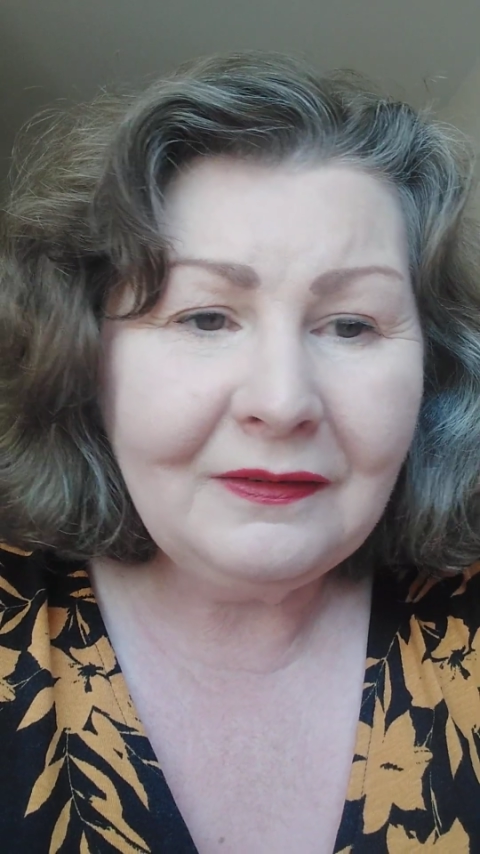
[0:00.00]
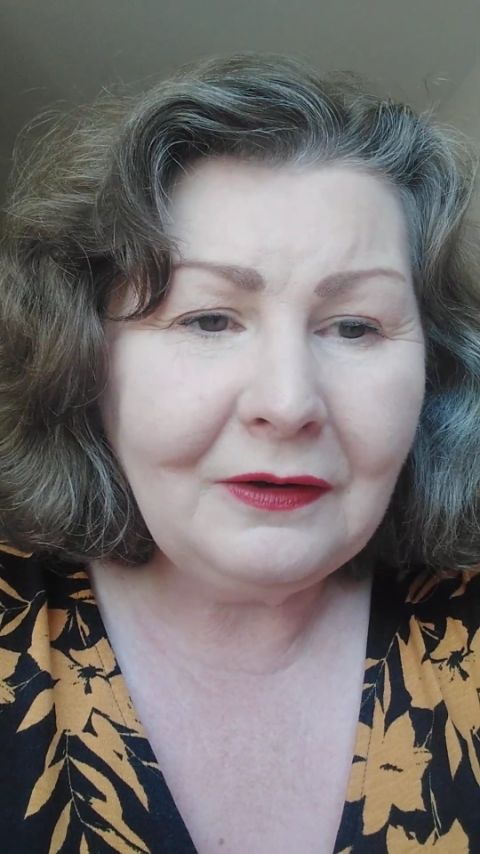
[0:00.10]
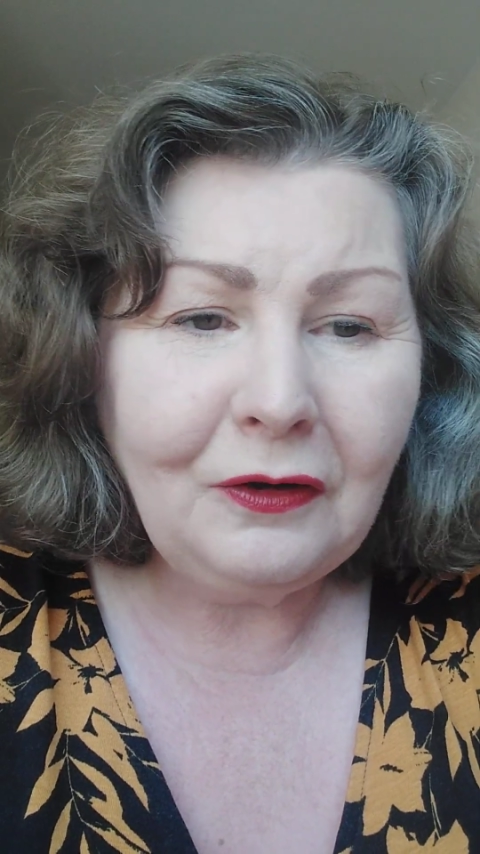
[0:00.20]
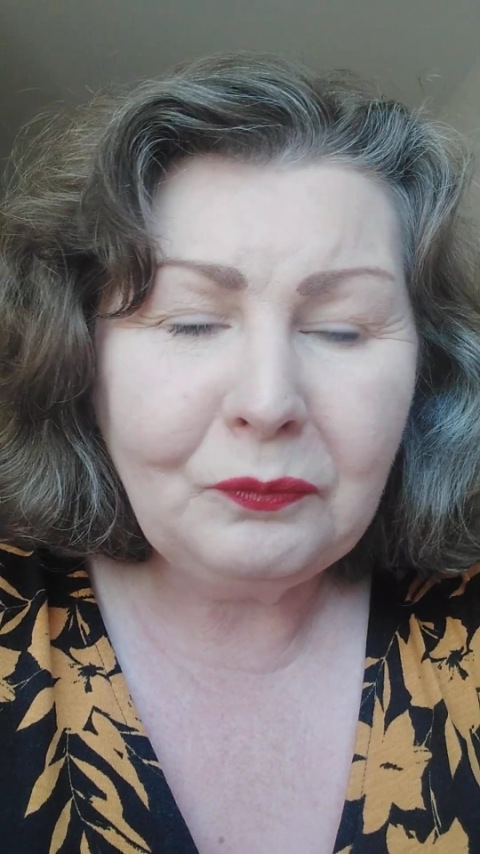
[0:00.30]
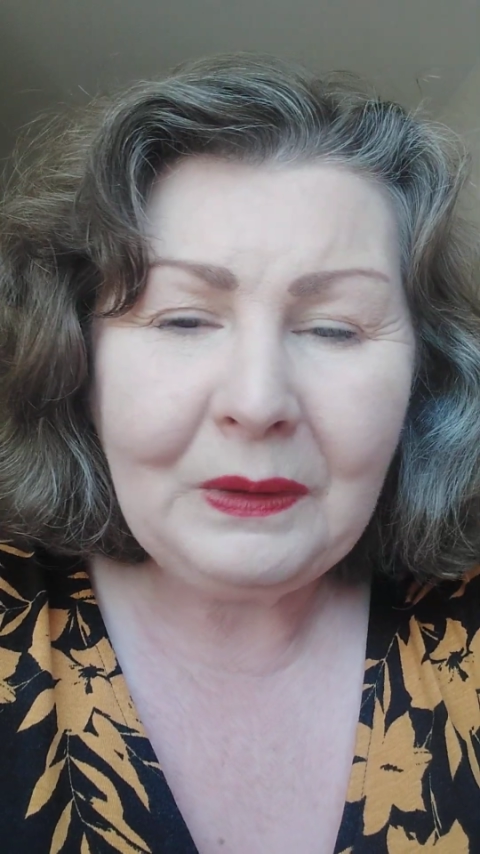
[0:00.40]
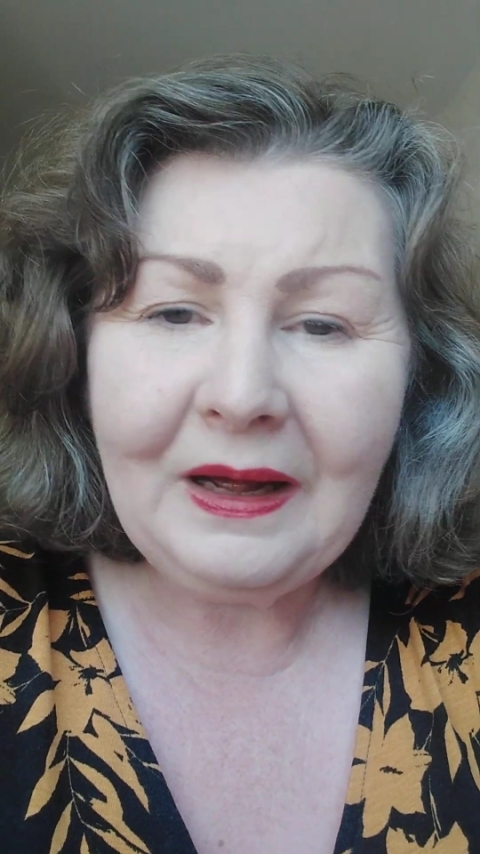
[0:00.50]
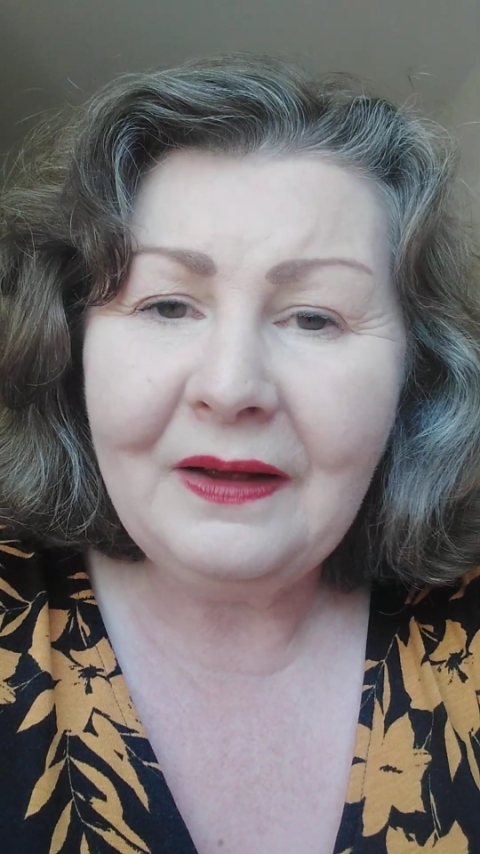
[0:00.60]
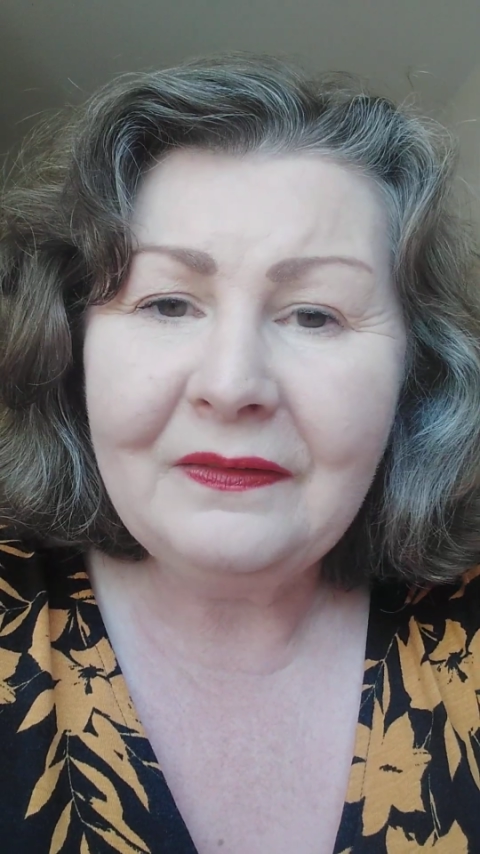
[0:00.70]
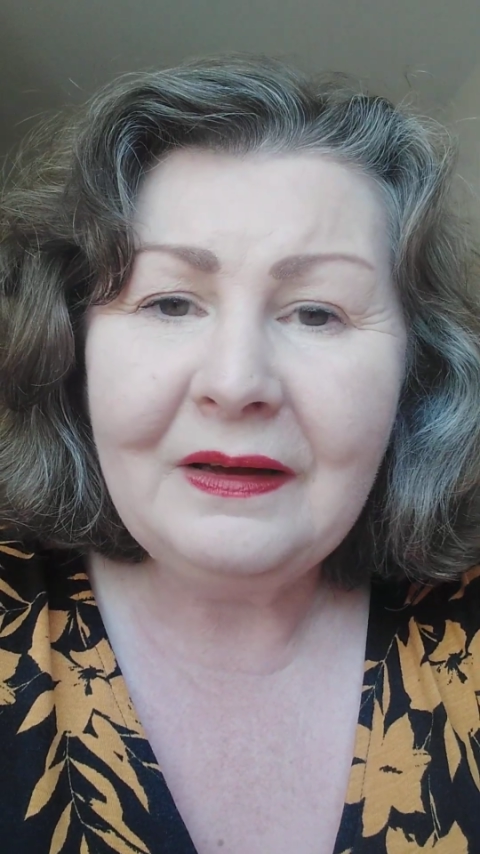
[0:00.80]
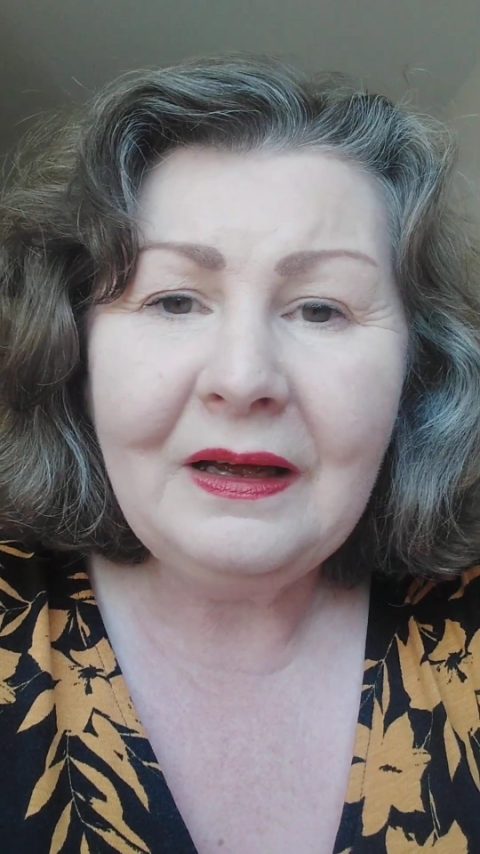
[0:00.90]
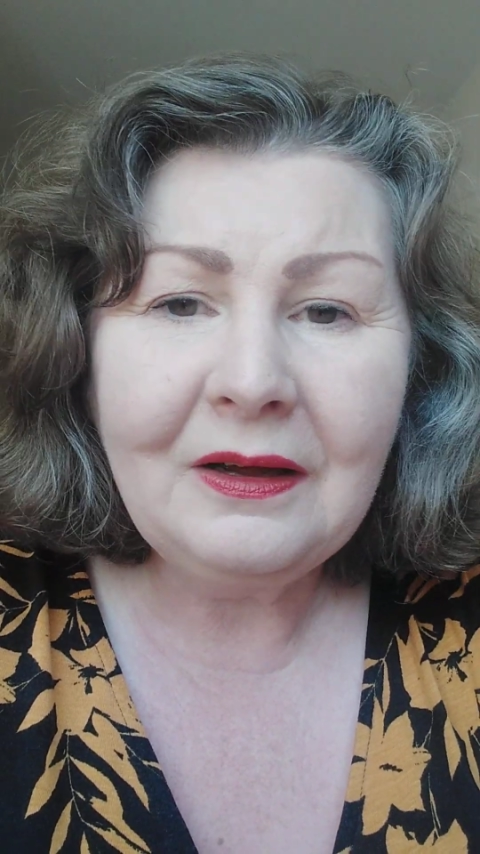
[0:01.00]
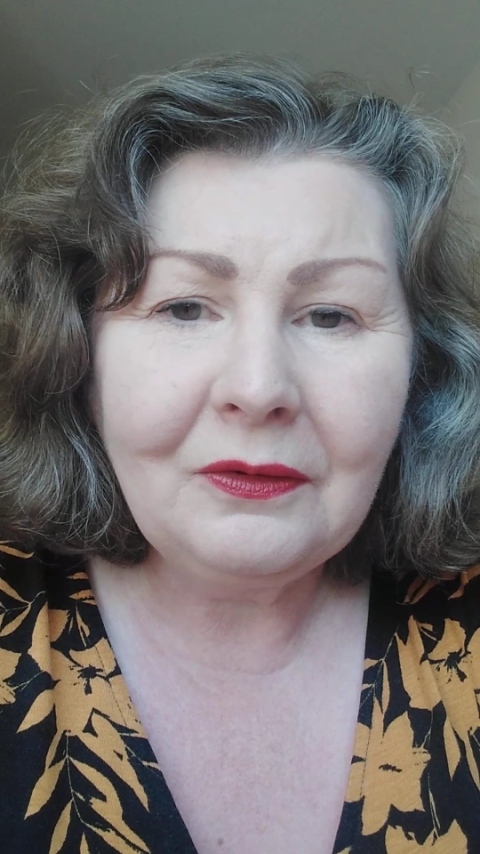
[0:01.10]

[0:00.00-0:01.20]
soft plastic,